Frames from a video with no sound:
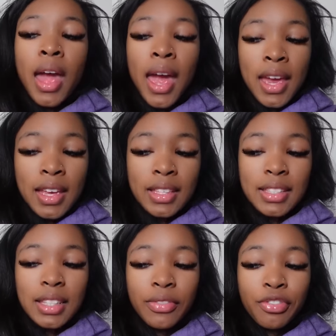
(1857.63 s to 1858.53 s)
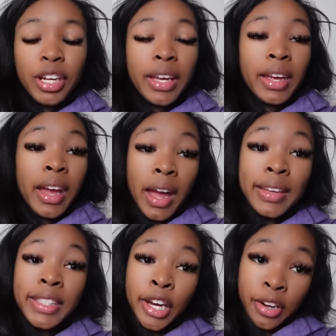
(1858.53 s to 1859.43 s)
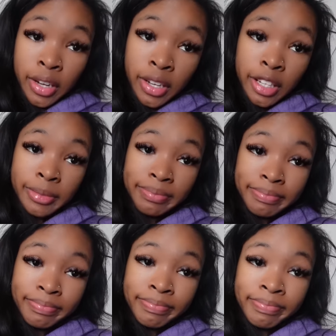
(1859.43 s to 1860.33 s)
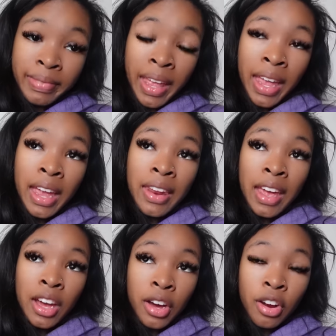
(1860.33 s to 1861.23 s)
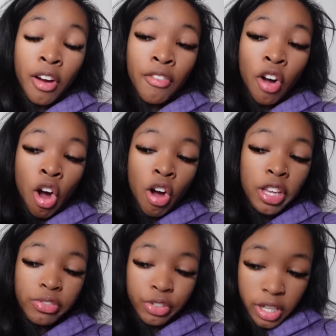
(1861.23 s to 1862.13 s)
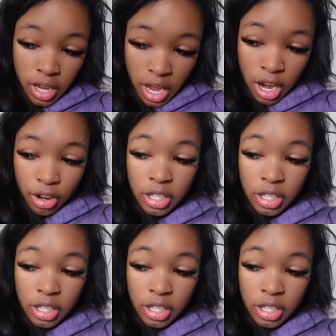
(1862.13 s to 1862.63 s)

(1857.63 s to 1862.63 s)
Ace freaking got his hair cut and they cut off all his freaking hair.